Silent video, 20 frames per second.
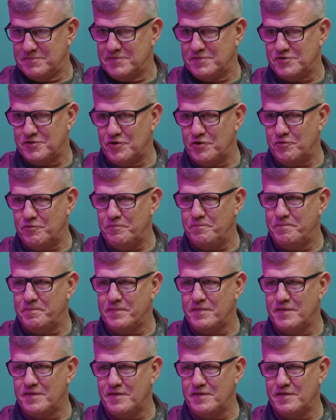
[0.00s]
So
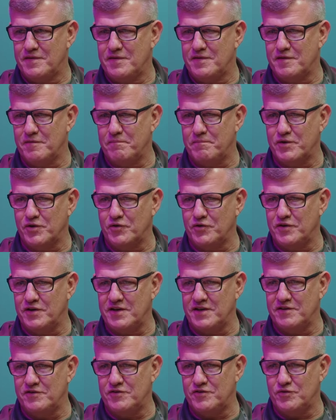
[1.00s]
the
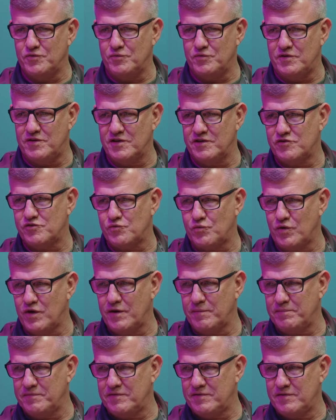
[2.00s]
ability to
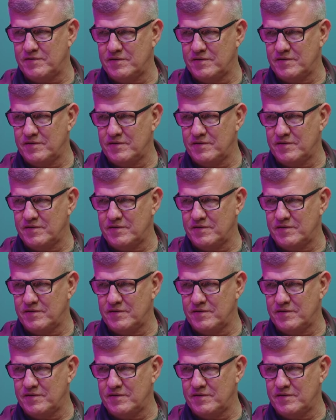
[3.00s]
disrupt